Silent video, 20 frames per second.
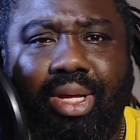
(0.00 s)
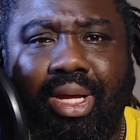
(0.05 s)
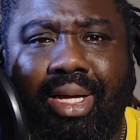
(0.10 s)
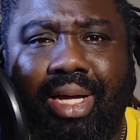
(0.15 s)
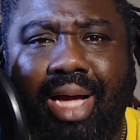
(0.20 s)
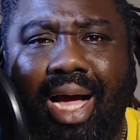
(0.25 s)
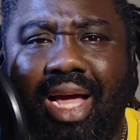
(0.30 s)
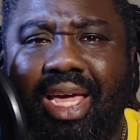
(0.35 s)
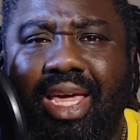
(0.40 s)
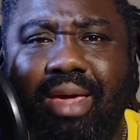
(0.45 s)

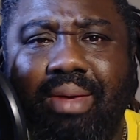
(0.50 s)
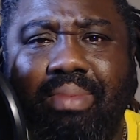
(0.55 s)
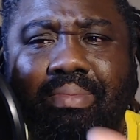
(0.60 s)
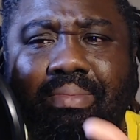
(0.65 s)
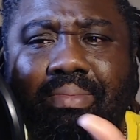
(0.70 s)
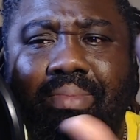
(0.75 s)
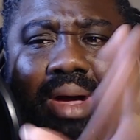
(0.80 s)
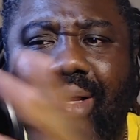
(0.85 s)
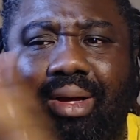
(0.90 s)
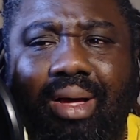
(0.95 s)

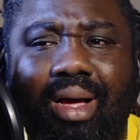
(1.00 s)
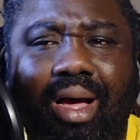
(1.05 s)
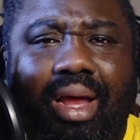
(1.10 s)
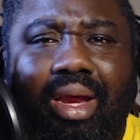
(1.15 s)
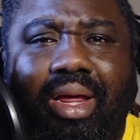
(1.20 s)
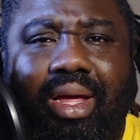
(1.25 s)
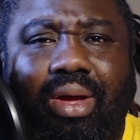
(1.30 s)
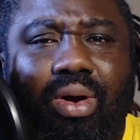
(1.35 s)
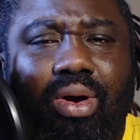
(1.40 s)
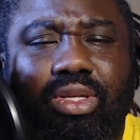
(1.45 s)
Kahim
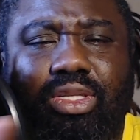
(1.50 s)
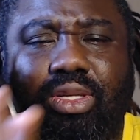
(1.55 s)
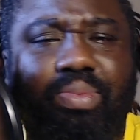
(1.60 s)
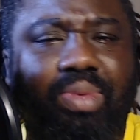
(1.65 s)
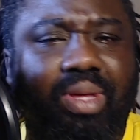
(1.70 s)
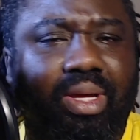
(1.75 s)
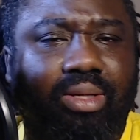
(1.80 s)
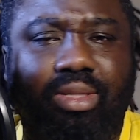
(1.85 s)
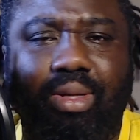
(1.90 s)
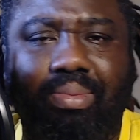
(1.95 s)
Makuhari or
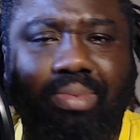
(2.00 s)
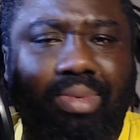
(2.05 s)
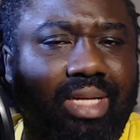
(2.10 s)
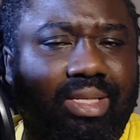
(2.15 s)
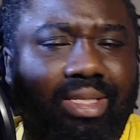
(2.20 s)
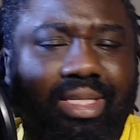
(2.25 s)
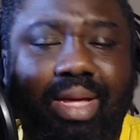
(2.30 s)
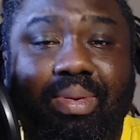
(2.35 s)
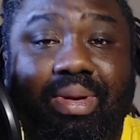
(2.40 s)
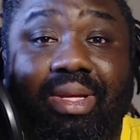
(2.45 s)
something.
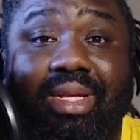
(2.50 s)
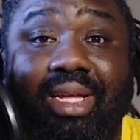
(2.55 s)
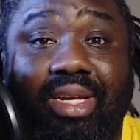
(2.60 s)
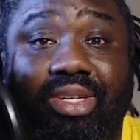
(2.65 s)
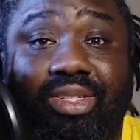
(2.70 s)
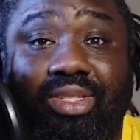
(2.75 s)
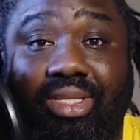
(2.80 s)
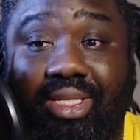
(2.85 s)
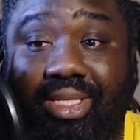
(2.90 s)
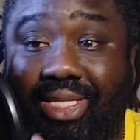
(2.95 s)

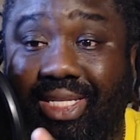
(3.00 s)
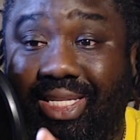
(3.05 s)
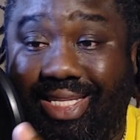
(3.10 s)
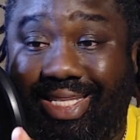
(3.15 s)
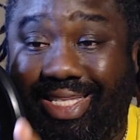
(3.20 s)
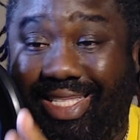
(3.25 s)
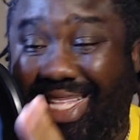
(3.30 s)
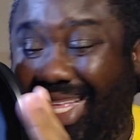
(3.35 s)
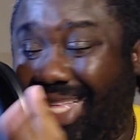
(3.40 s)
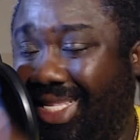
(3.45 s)

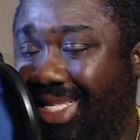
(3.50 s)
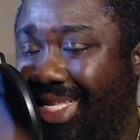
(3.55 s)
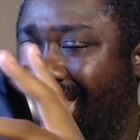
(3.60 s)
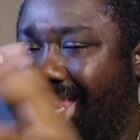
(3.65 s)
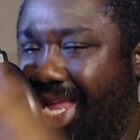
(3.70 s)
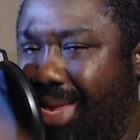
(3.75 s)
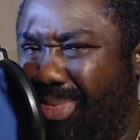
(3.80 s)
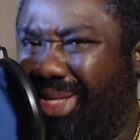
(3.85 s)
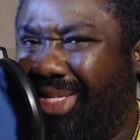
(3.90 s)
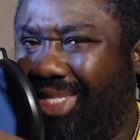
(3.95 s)
That's the
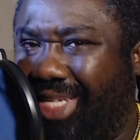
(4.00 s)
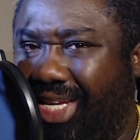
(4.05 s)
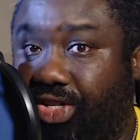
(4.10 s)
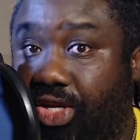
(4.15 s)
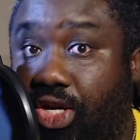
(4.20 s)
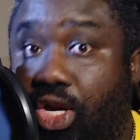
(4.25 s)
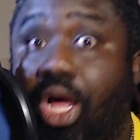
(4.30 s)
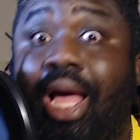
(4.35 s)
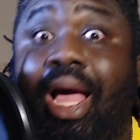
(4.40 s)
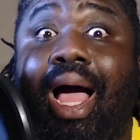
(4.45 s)
name of the
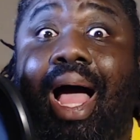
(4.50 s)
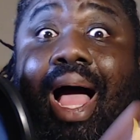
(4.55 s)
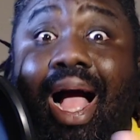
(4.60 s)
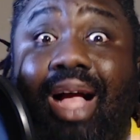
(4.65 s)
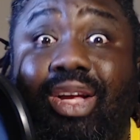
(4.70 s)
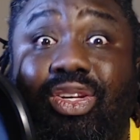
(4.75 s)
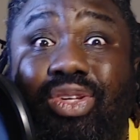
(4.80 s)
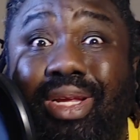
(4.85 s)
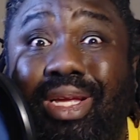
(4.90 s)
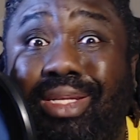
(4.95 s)
station.
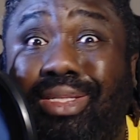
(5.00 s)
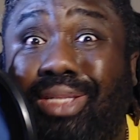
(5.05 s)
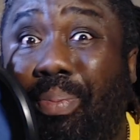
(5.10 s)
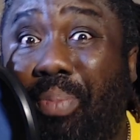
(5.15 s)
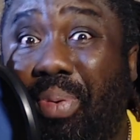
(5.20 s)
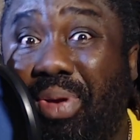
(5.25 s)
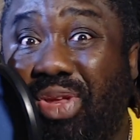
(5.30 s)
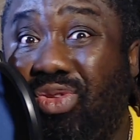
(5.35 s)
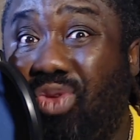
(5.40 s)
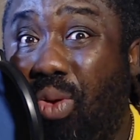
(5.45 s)
Actually, it's a
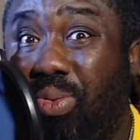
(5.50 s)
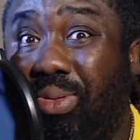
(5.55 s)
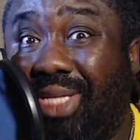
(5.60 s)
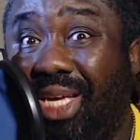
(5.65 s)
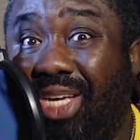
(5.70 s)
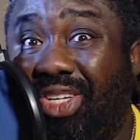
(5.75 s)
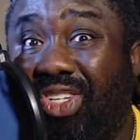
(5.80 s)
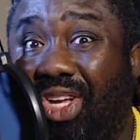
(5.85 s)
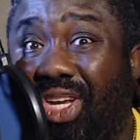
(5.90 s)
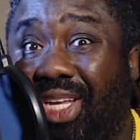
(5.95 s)
pretty dope
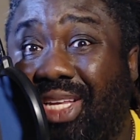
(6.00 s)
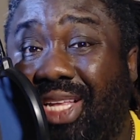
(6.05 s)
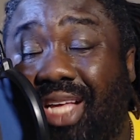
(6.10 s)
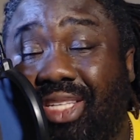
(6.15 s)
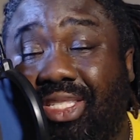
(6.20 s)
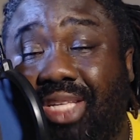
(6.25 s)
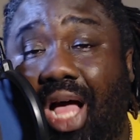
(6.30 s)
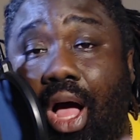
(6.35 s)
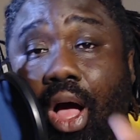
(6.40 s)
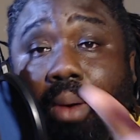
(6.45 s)
station. It
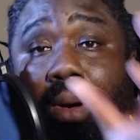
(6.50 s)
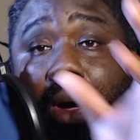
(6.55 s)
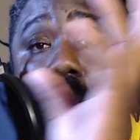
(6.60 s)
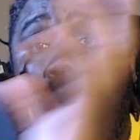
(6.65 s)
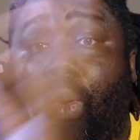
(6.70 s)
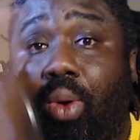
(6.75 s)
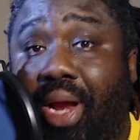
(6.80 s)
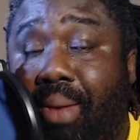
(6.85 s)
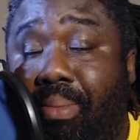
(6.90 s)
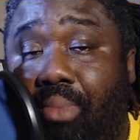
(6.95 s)
has a
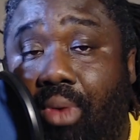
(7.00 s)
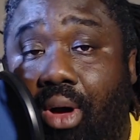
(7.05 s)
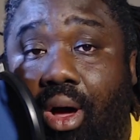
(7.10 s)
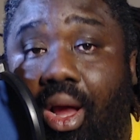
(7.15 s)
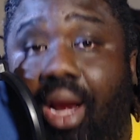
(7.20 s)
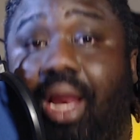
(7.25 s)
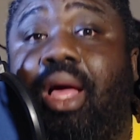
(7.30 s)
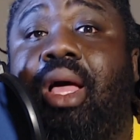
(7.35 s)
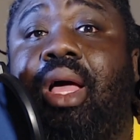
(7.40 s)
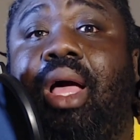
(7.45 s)
outlet
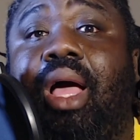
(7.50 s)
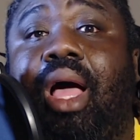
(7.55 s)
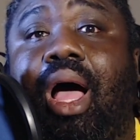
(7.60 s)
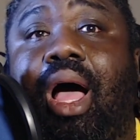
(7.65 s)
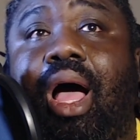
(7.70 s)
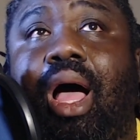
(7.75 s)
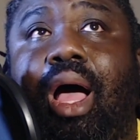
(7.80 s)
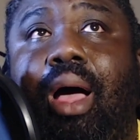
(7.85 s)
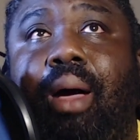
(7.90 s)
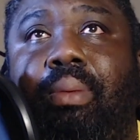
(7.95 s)
mall,
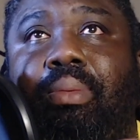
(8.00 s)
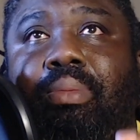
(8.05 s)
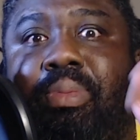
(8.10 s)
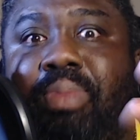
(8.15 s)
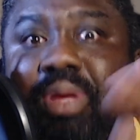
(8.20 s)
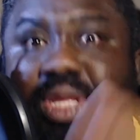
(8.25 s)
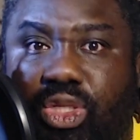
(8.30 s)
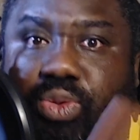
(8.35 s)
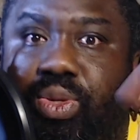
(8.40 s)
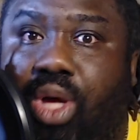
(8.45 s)
the
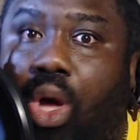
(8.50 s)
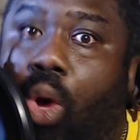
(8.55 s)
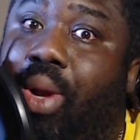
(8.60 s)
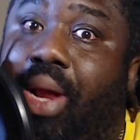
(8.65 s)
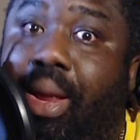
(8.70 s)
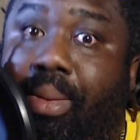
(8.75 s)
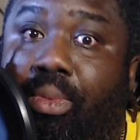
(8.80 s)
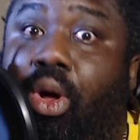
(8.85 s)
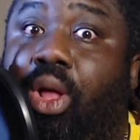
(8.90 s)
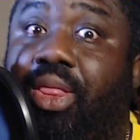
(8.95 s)
Mitsui
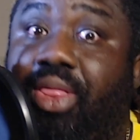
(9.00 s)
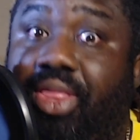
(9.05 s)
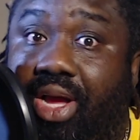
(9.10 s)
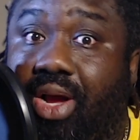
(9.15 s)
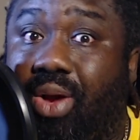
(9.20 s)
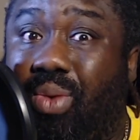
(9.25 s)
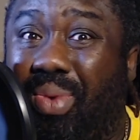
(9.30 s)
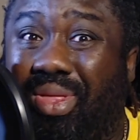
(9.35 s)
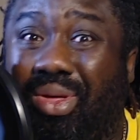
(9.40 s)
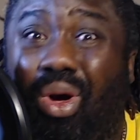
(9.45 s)
outlet mall
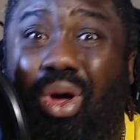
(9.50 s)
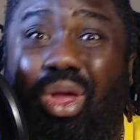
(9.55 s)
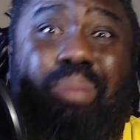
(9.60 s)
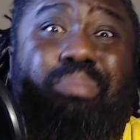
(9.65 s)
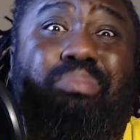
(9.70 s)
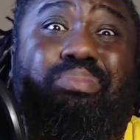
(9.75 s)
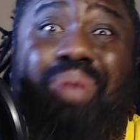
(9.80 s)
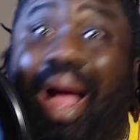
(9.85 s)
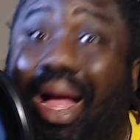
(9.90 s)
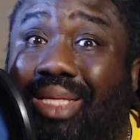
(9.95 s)
there with all the
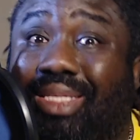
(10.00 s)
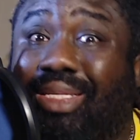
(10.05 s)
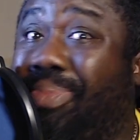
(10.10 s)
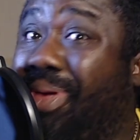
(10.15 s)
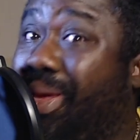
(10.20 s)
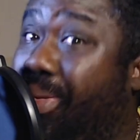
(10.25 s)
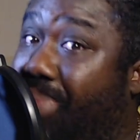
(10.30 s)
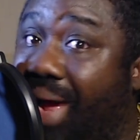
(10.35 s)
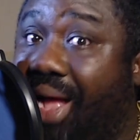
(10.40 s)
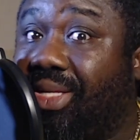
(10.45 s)
brands, the
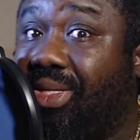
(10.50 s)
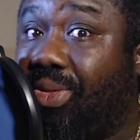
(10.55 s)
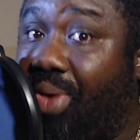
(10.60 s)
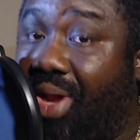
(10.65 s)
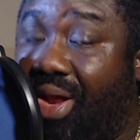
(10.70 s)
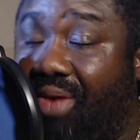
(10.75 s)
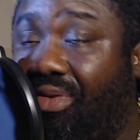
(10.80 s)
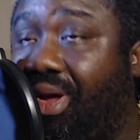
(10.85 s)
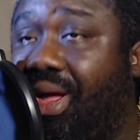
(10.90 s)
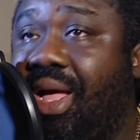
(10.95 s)
big brands and
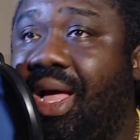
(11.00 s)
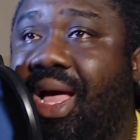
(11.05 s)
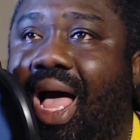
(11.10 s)
whatever.